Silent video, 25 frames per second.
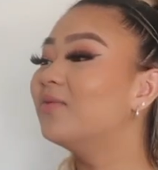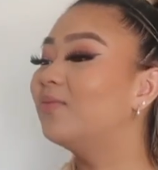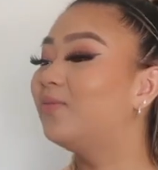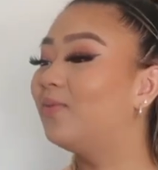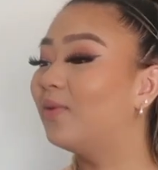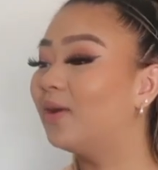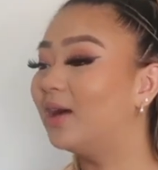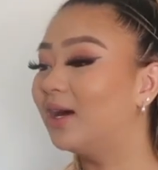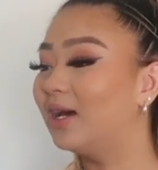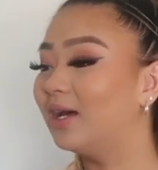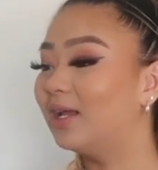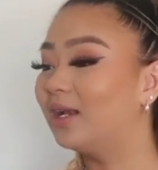
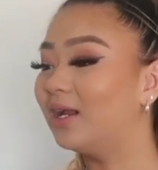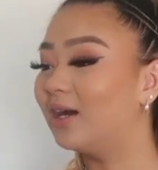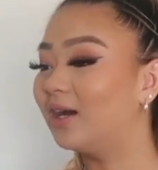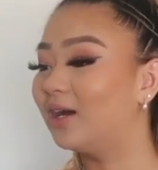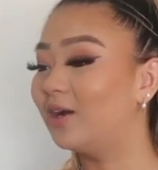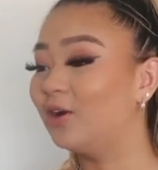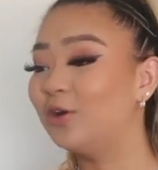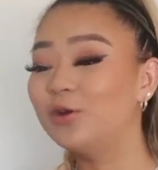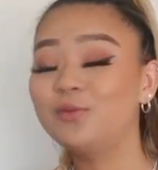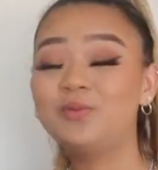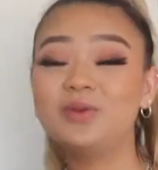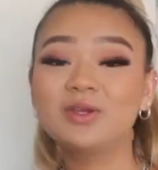But
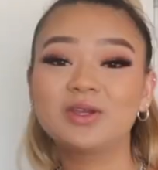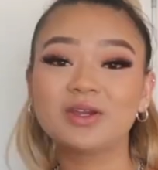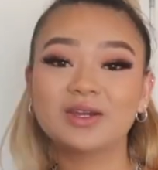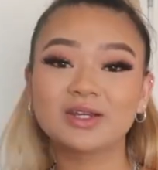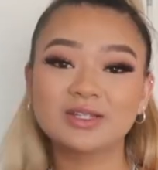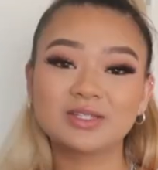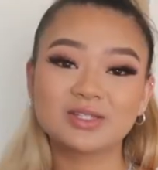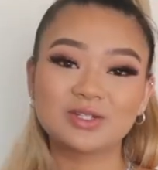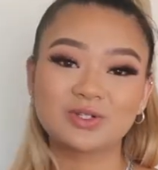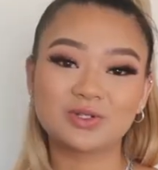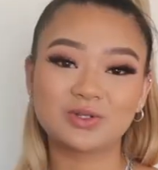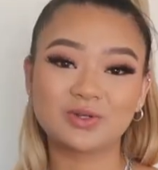I hope you
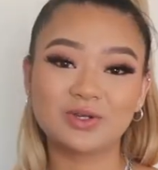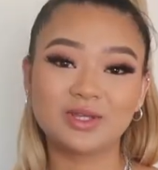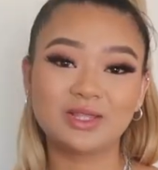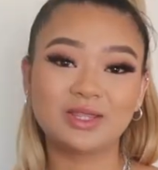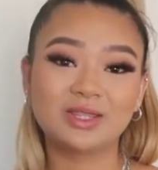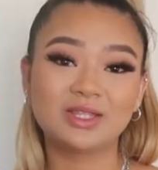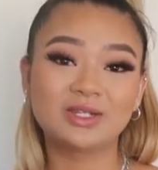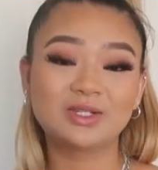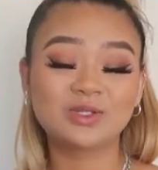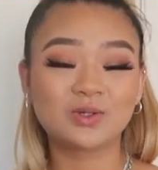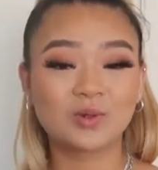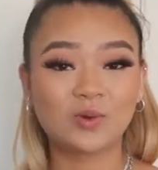guys
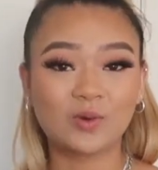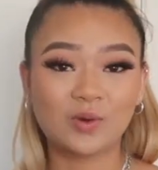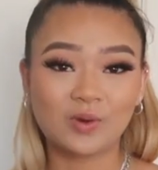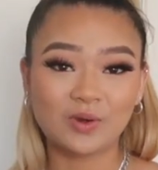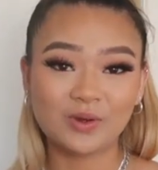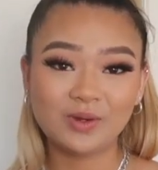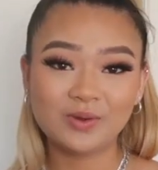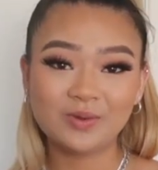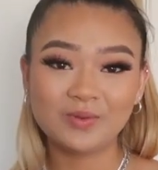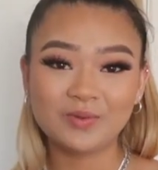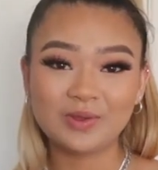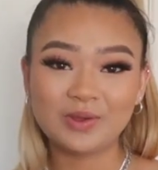enjoyed the
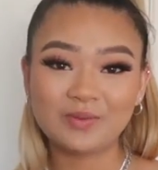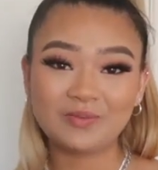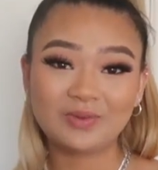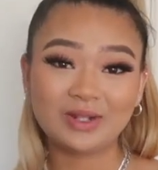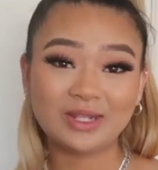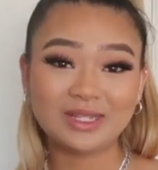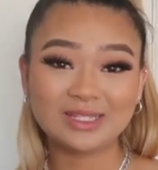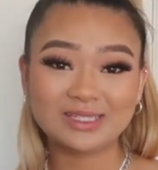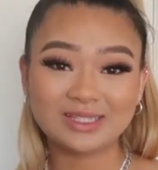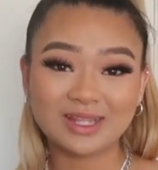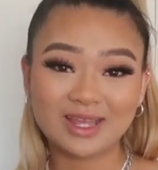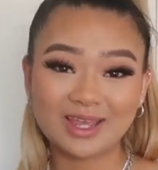tour.
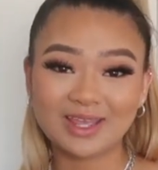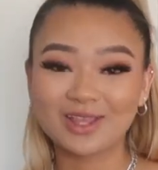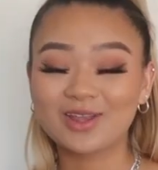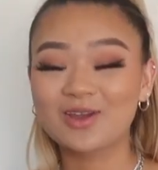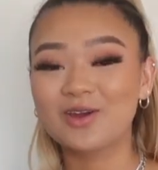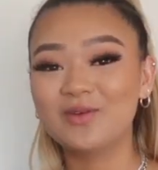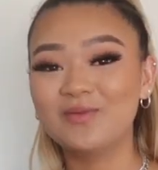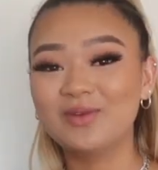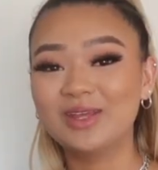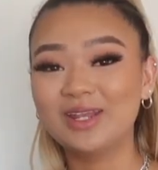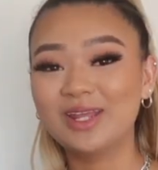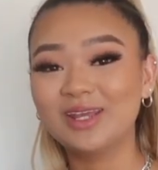Please like,
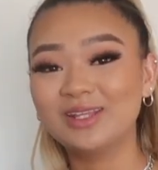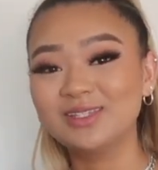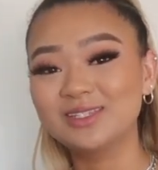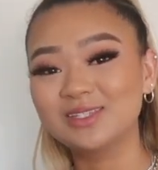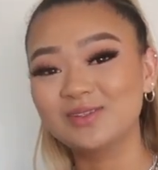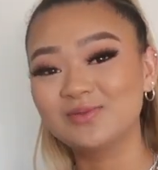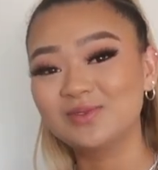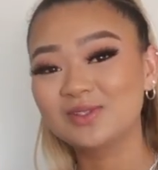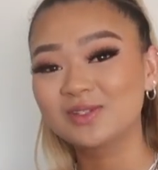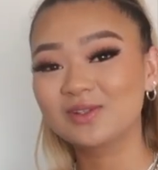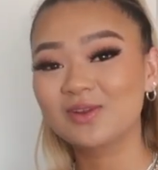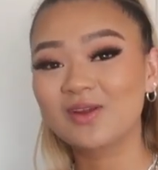comment, and
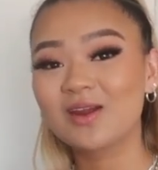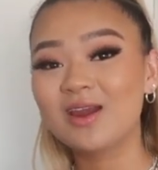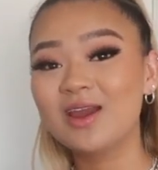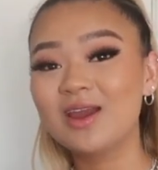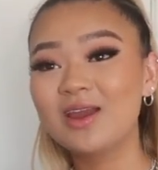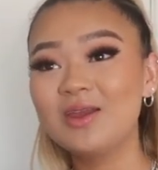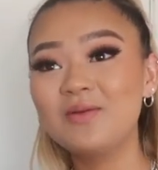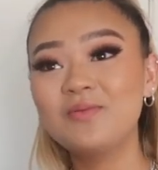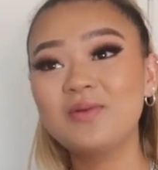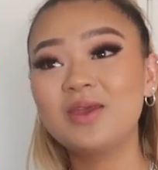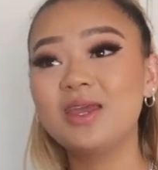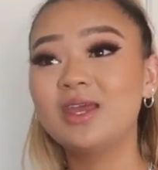
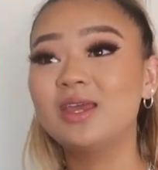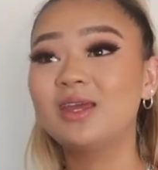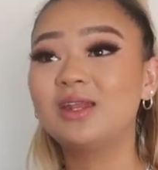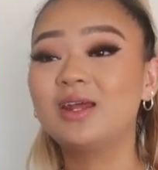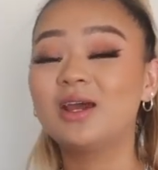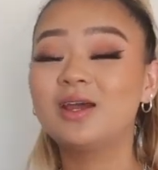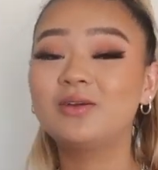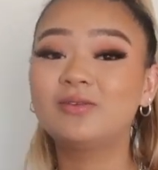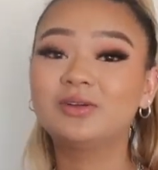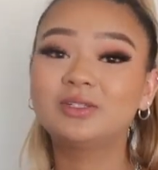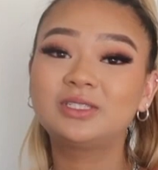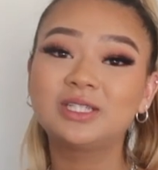subscribe. And
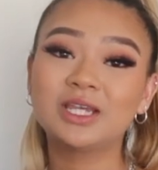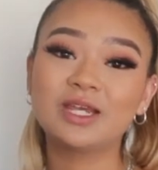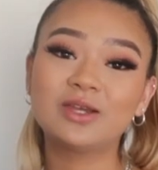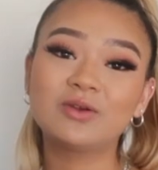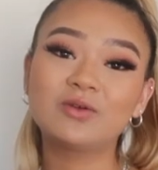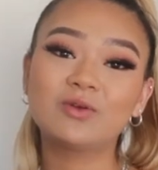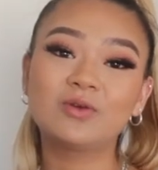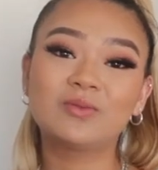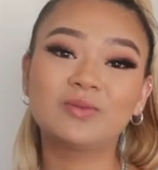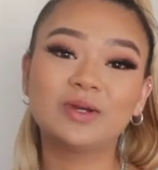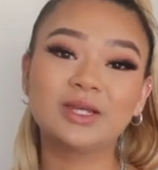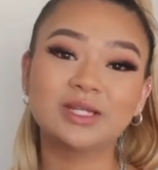I will
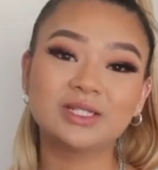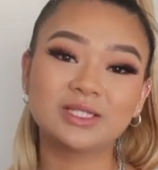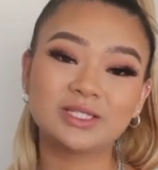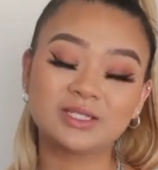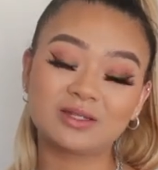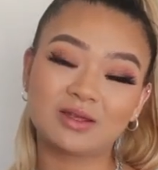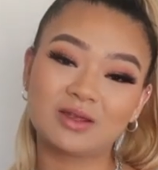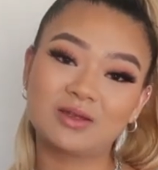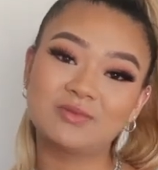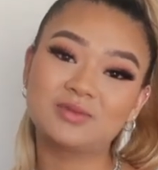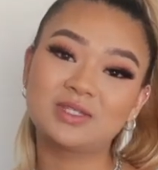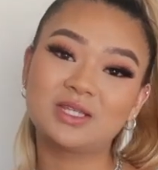tag all my
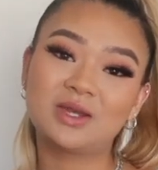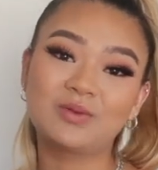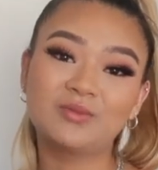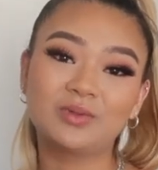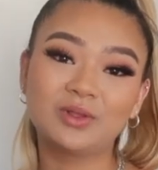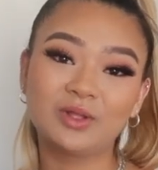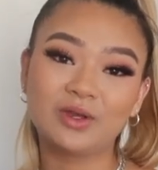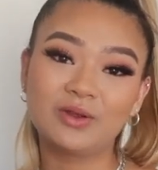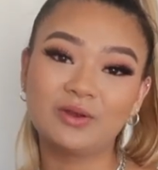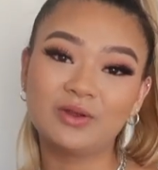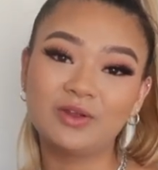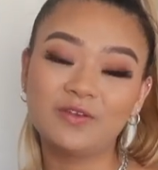Instagrams down
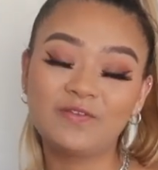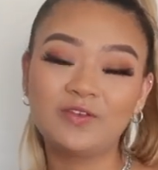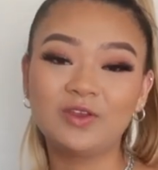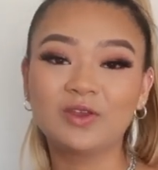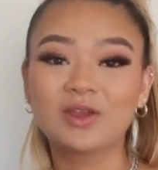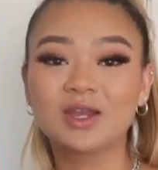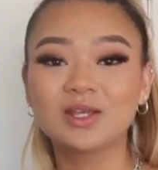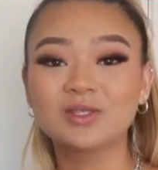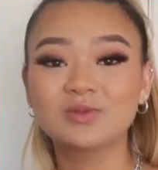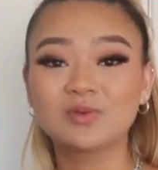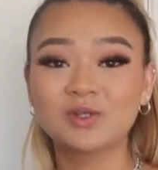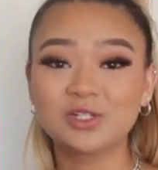below if you
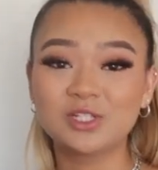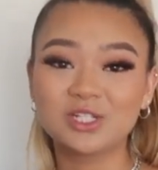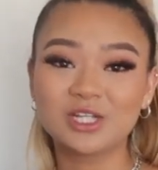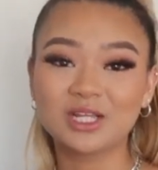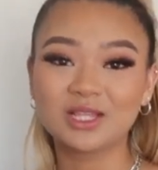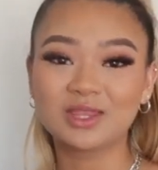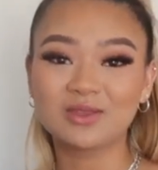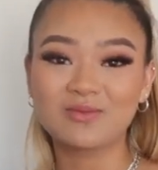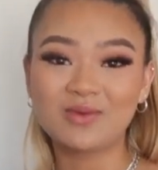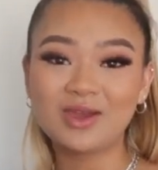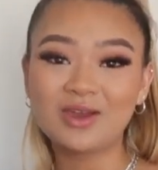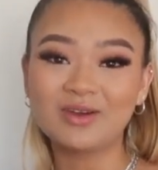guys want to
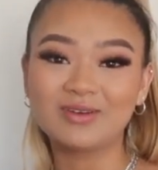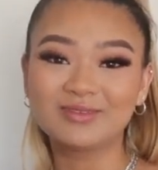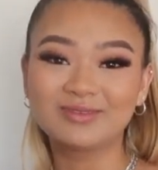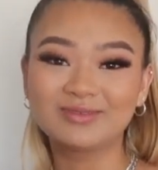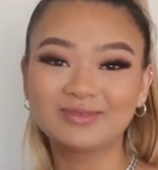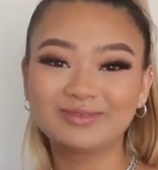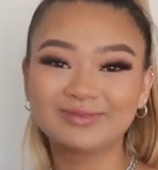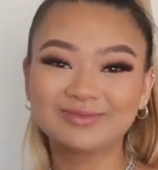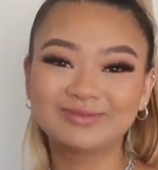check them out.